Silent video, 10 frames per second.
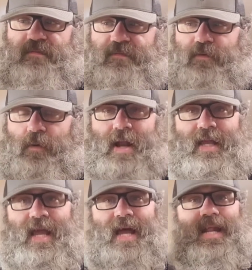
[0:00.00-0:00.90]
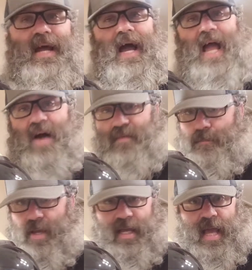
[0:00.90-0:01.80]
for any head, and I have a
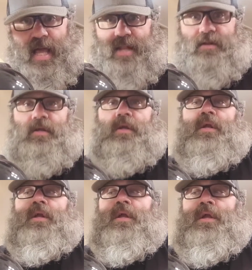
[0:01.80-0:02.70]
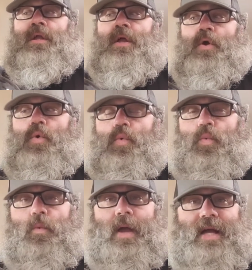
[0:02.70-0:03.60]
big head.
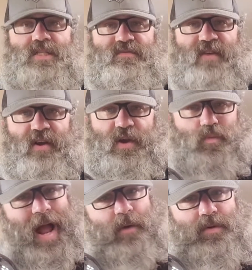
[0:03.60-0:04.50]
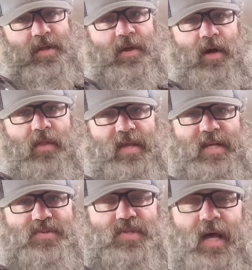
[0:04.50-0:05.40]
It's very round on the
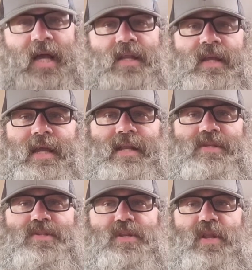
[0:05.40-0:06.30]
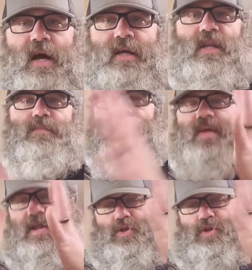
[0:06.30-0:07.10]
inside. It is not going to be that